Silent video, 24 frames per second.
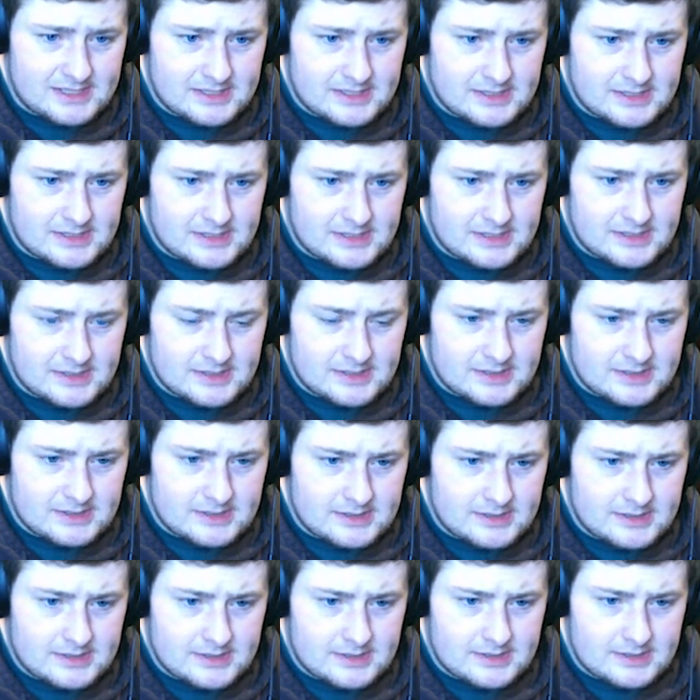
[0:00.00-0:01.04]

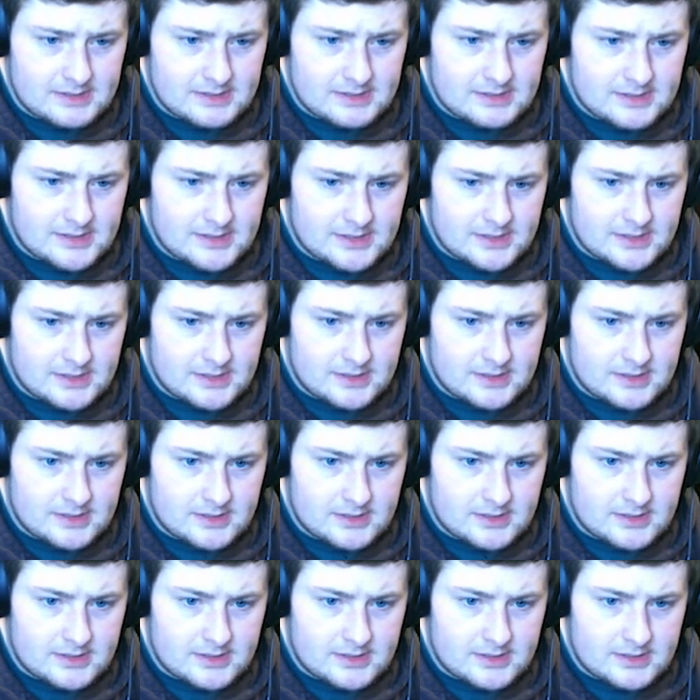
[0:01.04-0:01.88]
[no speech]